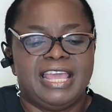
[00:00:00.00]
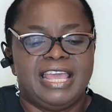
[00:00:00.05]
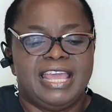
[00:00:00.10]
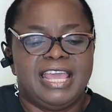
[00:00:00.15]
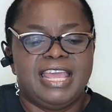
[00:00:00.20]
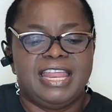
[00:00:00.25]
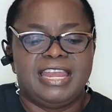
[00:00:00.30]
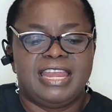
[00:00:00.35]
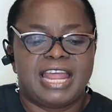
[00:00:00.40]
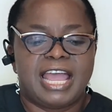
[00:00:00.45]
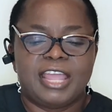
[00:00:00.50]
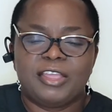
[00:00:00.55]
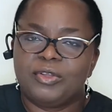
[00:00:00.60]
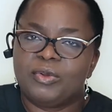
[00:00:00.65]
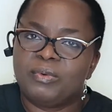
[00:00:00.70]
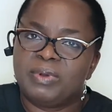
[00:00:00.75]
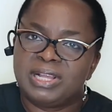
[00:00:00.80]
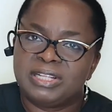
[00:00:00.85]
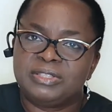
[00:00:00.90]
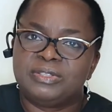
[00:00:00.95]
Now you
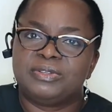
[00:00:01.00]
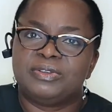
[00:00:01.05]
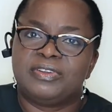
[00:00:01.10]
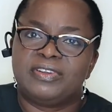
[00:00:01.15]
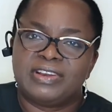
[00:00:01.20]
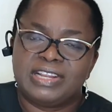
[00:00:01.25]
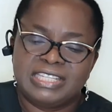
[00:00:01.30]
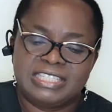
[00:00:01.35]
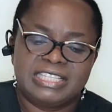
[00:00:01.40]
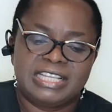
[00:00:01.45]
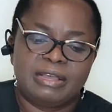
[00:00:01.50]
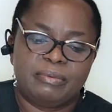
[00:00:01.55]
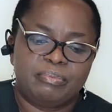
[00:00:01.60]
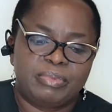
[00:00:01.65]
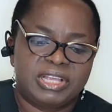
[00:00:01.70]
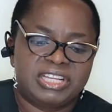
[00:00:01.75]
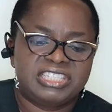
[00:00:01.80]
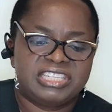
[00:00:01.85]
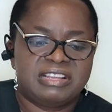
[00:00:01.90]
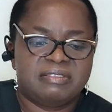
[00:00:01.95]
want to greet your
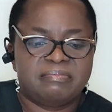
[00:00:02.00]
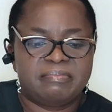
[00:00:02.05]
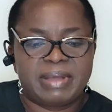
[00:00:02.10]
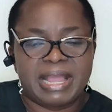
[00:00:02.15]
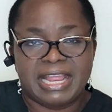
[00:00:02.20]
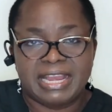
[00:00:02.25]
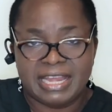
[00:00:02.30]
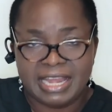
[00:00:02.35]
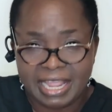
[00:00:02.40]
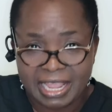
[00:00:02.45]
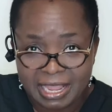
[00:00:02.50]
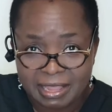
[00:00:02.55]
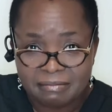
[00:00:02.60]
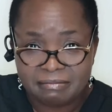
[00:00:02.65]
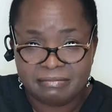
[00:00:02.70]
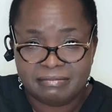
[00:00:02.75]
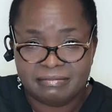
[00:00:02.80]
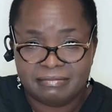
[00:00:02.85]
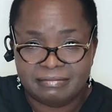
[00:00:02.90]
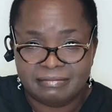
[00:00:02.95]
patient by
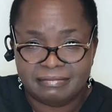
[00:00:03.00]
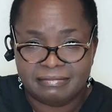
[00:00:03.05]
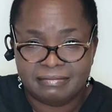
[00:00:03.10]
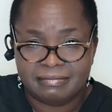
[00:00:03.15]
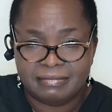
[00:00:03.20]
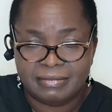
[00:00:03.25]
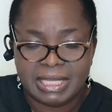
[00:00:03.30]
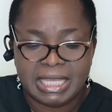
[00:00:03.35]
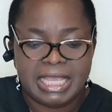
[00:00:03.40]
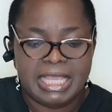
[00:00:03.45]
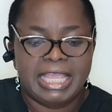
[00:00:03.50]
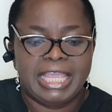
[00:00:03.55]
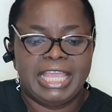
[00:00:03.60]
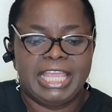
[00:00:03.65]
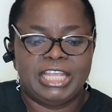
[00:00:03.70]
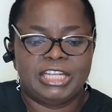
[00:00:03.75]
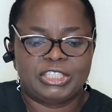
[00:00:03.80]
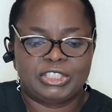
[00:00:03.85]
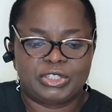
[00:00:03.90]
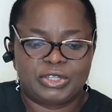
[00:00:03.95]
name,
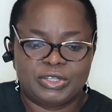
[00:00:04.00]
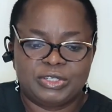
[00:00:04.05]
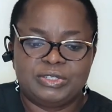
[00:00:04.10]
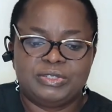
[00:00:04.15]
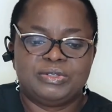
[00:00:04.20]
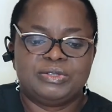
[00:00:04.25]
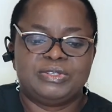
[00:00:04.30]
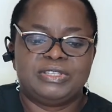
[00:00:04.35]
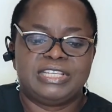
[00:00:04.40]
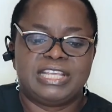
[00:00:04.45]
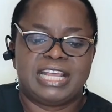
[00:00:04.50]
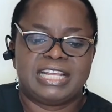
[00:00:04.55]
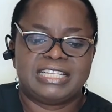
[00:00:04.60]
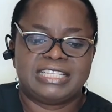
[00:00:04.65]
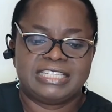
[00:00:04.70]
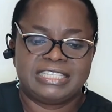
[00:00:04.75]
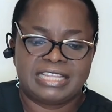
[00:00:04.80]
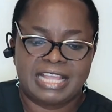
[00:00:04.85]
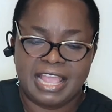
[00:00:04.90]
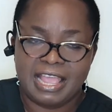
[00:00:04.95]
introduce
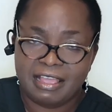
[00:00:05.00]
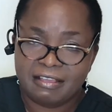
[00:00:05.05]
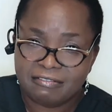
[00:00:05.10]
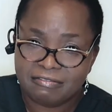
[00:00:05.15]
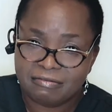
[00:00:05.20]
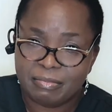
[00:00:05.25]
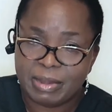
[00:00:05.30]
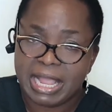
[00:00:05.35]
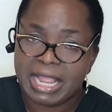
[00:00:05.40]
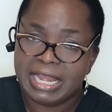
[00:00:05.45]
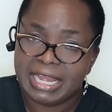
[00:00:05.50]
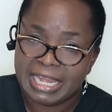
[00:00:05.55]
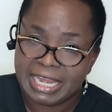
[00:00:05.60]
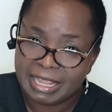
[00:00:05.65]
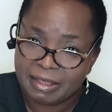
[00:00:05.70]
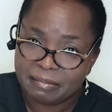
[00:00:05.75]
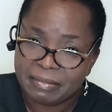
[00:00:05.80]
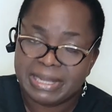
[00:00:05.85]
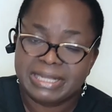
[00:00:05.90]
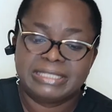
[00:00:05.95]
yourself by
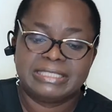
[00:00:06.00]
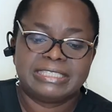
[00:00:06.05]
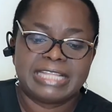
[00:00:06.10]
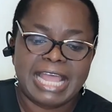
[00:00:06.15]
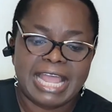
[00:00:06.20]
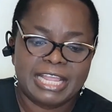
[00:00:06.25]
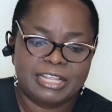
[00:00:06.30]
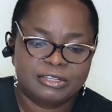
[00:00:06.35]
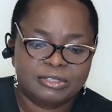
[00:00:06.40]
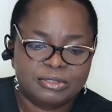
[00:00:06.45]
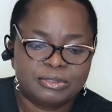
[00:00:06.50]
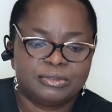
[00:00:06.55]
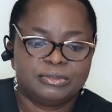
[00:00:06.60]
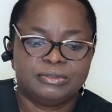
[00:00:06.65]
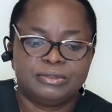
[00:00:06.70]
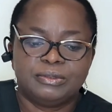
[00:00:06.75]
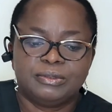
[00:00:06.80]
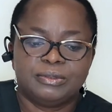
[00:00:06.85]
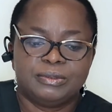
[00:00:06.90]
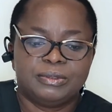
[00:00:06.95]
name and title.
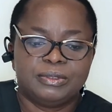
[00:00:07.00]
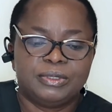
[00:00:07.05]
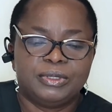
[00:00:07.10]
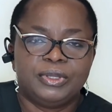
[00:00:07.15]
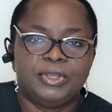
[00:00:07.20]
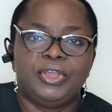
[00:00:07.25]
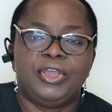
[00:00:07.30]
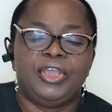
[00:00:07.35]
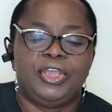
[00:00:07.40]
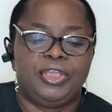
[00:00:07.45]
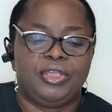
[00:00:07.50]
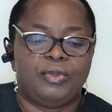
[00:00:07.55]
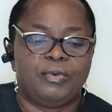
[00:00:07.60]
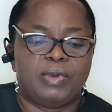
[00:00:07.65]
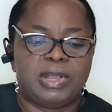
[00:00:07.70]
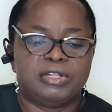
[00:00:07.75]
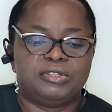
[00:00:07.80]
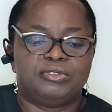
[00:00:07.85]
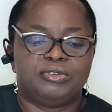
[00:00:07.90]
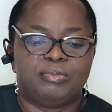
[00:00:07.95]
You
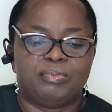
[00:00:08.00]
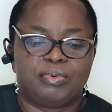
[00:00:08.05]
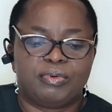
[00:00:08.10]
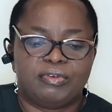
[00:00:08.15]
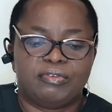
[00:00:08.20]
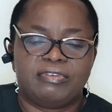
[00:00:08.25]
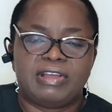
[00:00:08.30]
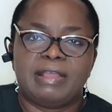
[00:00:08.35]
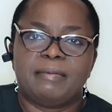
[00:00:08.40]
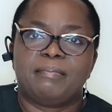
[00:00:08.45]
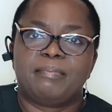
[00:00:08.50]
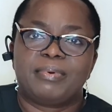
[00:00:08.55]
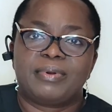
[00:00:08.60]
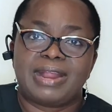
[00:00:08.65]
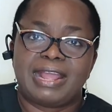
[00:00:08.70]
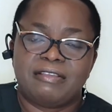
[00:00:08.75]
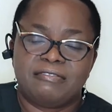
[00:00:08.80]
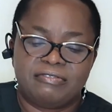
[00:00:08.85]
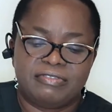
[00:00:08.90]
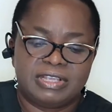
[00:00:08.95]
want to provide
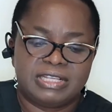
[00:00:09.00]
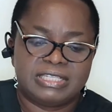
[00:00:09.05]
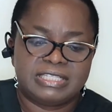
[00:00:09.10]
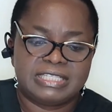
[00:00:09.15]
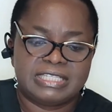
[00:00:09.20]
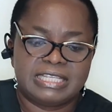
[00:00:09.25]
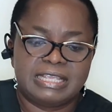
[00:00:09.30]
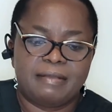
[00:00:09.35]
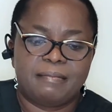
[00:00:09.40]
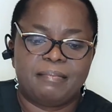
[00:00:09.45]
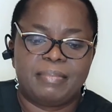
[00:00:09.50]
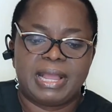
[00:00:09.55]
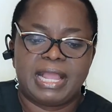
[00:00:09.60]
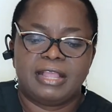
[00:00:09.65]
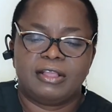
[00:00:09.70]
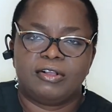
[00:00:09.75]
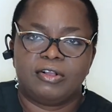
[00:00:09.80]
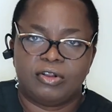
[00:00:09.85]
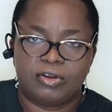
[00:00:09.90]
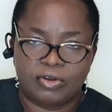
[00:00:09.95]
privacy
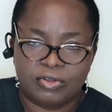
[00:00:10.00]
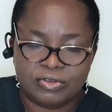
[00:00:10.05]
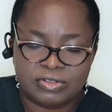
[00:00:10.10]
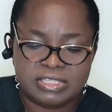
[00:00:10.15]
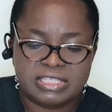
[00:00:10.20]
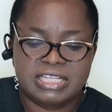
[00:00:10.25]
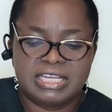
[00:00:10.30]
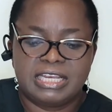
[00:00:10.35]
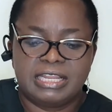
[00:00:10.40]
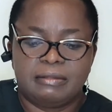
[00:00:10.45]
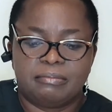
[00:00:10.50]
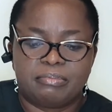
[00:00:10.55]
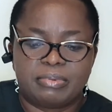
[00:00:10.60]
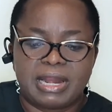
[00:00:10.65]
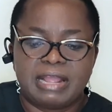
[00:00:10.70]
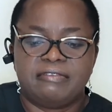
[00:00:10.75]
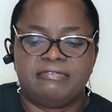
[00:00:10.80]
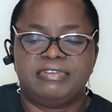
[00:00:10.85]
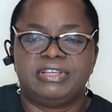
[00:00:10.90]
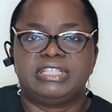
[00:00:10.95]
by closing the
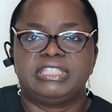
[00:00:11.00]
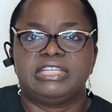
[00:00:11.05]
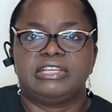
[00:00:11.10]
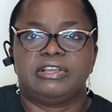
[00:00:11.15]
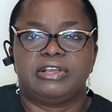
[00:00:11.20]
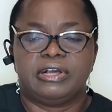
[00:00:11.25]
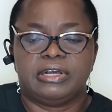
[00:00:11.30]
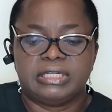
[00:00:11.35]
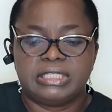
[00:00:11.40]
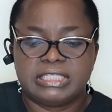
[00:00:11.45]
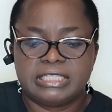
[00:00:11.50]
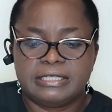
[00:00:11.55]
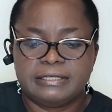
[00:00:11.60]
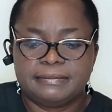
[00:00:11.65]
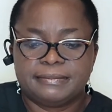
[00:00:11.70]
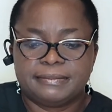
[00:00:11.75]
privacy curtain